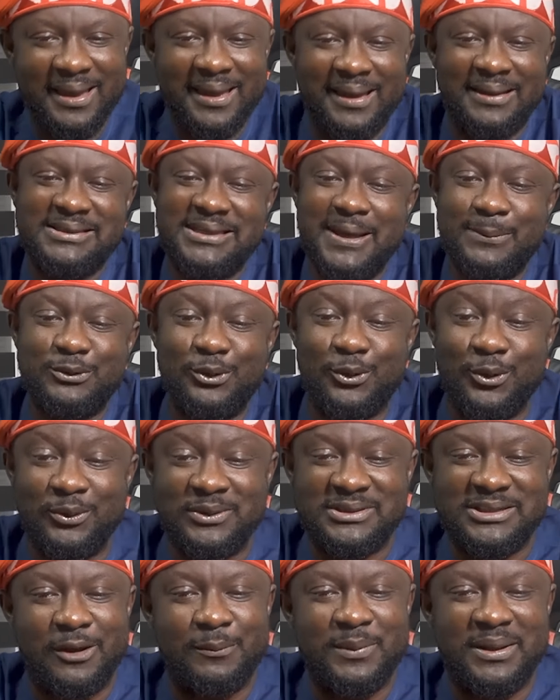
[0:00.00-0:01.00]
Except you're
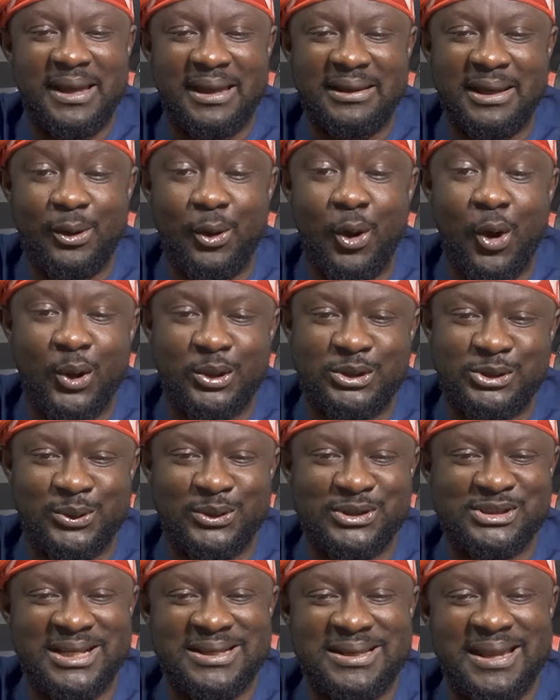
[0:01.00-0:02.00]
going to tell me that the
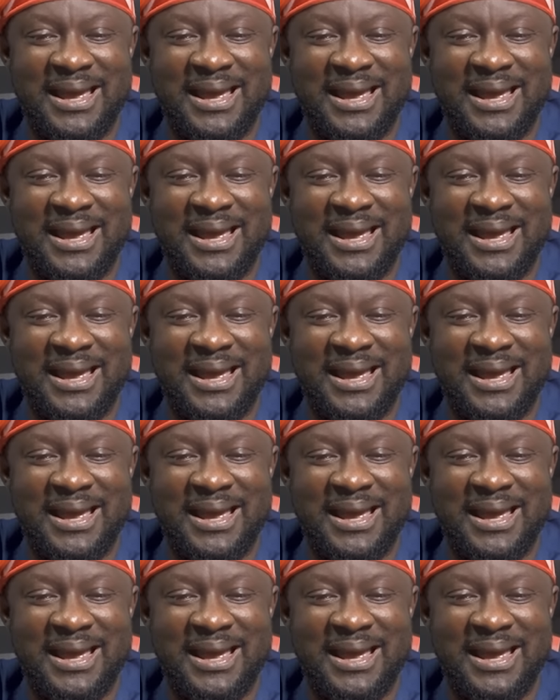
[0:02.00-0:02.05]
authors are